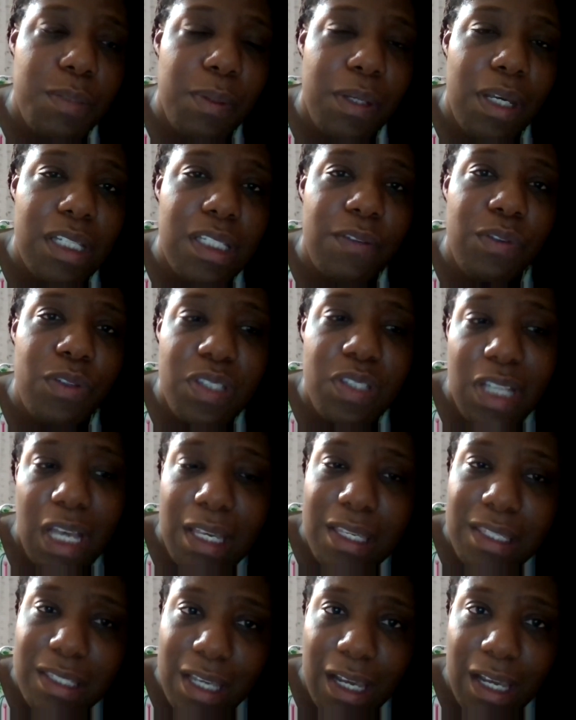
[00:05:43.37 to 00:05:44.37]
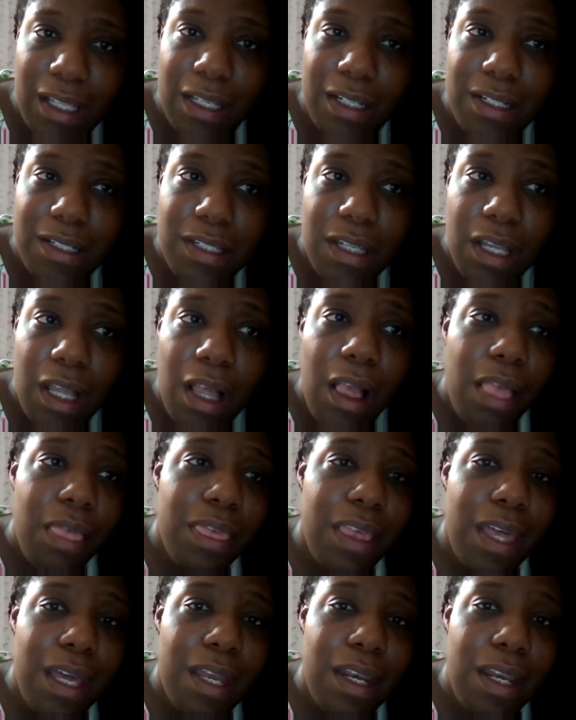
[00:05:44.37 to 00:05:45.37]
Because if you stay silent,
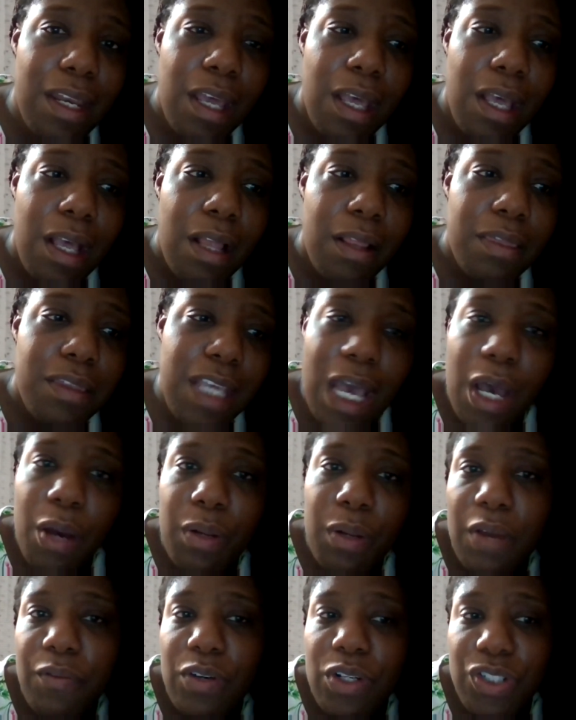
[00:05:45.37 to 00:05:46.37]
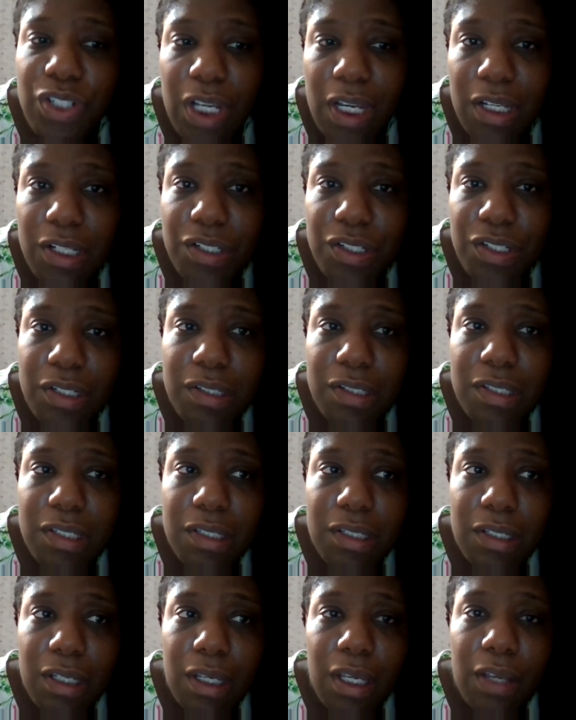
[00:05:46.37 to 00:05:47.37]
then town never changes.